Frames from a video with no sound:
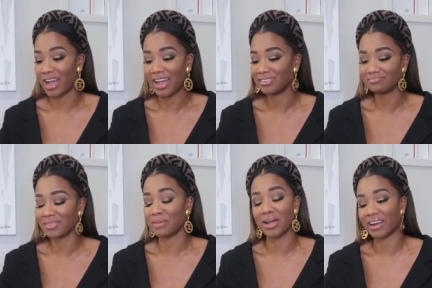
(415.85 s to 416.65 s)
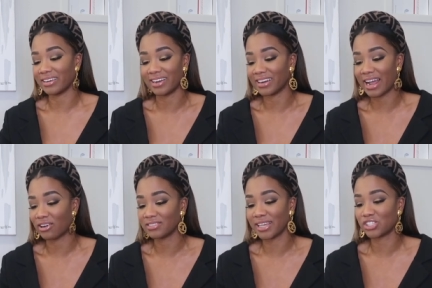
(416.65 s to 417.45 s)
not. I'm not gonna cut it
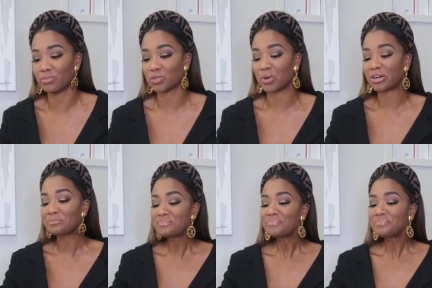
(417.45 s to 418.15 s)
out. It takes too much work.